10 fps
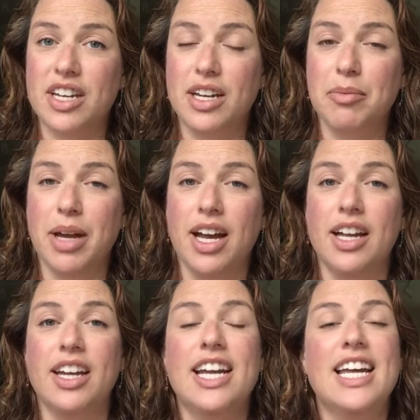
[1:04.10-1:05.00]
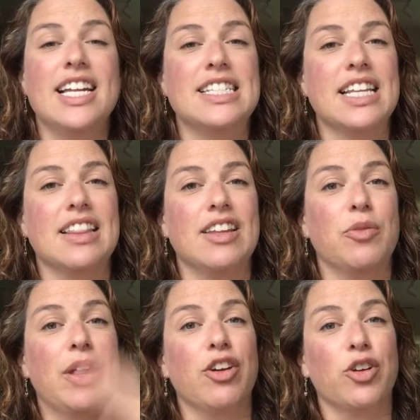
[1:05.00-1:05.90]
is getting bad, it's that the
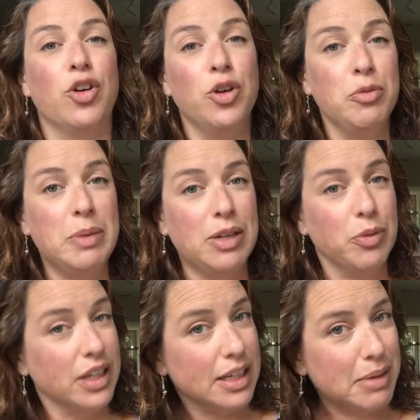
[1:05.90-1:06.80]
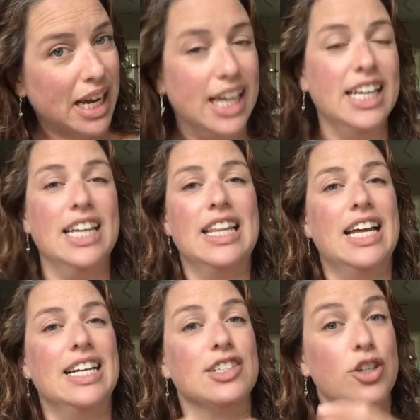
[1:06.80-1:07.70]
weather could be really bad in
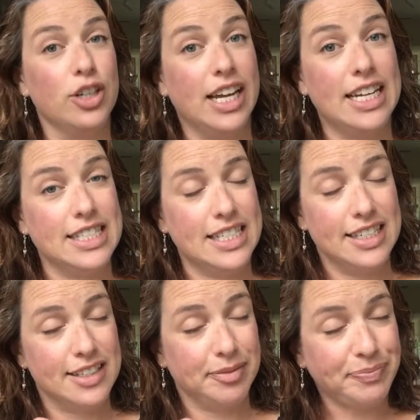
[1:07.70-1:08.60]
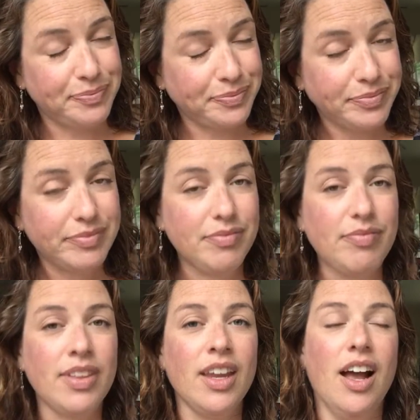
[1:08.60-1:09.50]
that it's hurricane season.
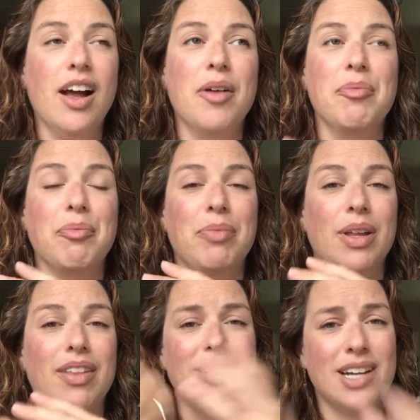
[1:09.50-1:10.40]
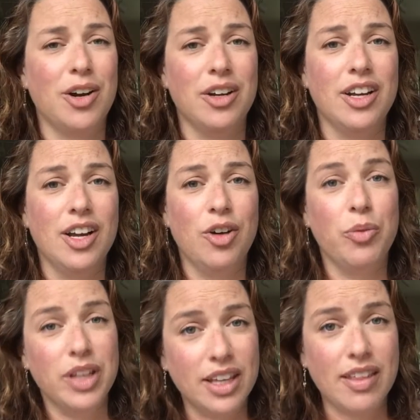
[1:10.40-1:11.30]
But that's not
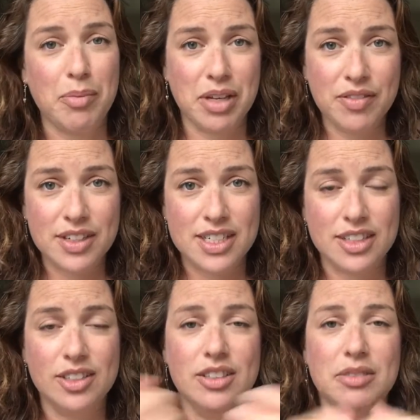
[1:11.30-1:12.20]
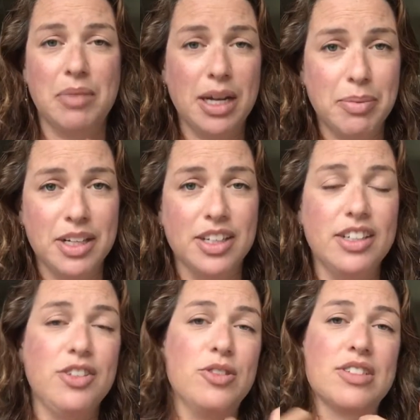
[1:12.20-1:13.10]
really that big of a deal, in my
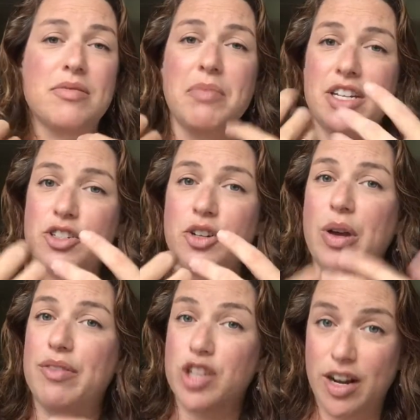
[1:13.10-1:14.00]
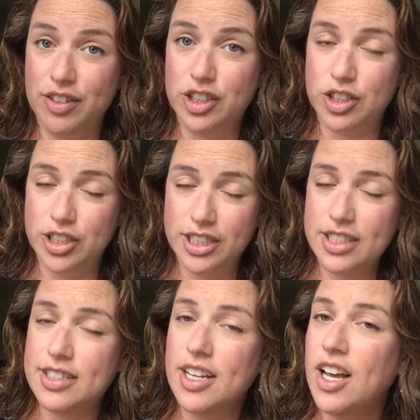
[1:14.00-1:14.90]
opinion. You just make sure you have travel
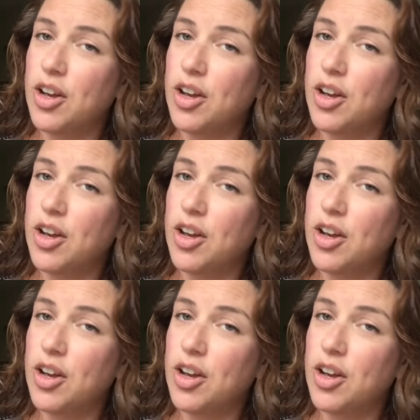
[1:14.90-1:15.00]
insurance,